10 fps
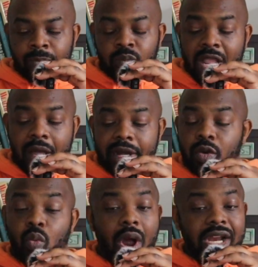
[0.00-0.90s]
Now I
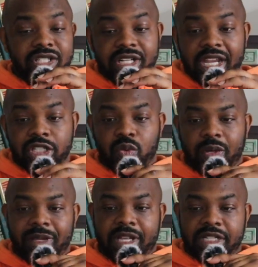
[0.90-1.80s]
didn't watch the
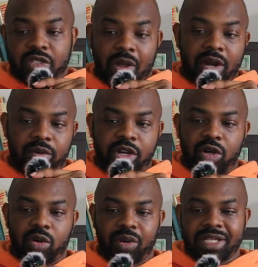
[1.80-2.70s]
injury because so I don't
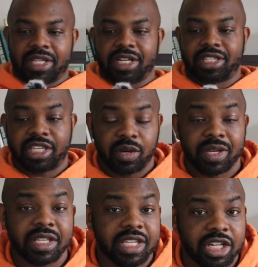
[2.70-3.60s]
know is it a
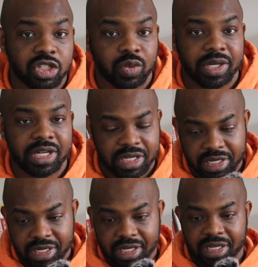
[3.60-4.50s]
serious injury?
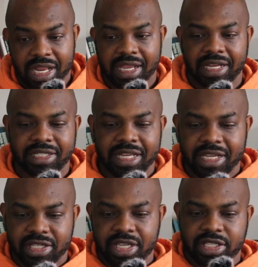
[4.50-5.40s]
Like I think
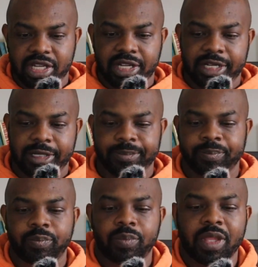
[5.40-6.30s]
it's his
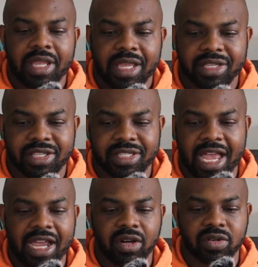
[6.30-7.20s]
um his
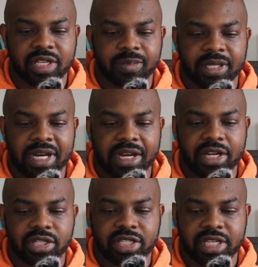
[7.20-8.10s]
side or something. I
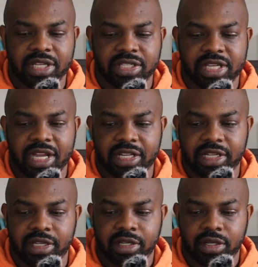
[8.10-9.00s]
didn't see
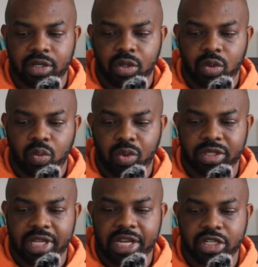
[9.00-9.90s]
exactly what
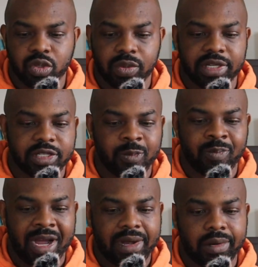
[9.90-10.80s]
the injury is
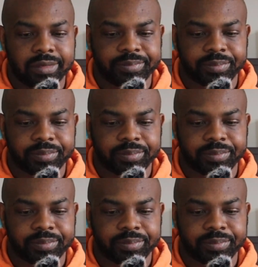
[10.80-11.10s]
about.